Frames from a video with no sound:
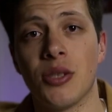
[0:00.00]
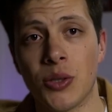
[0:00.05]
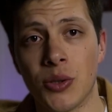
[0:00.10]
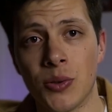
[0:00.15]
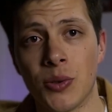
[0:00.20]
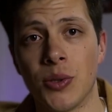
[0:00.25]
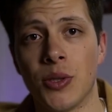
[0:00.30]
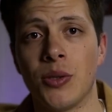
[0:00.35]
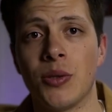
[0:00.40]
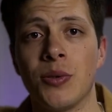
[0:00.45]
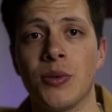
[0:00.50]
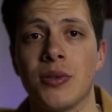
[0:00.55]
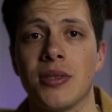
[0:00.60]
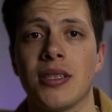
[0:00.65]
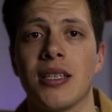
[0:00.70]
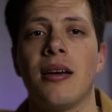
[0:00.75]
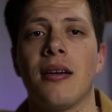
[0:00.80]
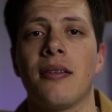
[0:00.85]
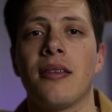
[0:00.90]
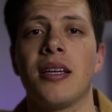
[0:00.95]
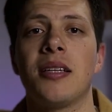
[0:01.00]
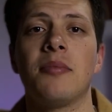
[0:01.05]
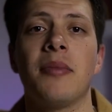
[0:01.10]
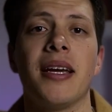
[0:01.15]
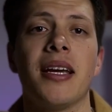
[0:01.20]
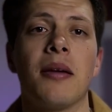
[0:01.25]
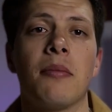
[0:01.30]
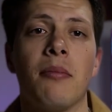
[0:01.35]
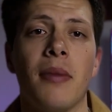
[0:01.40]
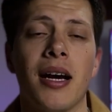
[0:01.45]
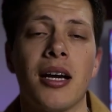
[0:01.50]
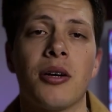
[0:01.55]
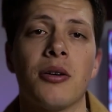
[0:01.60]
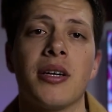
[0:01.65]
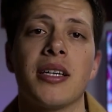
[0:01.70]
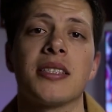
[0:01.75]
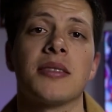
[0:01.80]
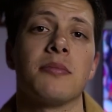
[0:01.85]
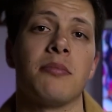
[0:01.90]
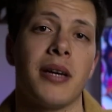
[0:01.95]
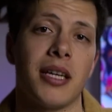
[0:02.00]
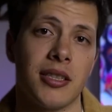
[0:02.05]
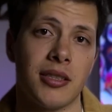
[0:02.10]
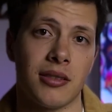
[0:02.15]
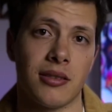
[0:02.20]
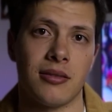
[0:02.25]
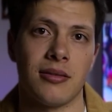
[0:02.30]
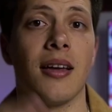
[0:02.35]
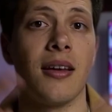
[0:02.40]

you use that make macOS better.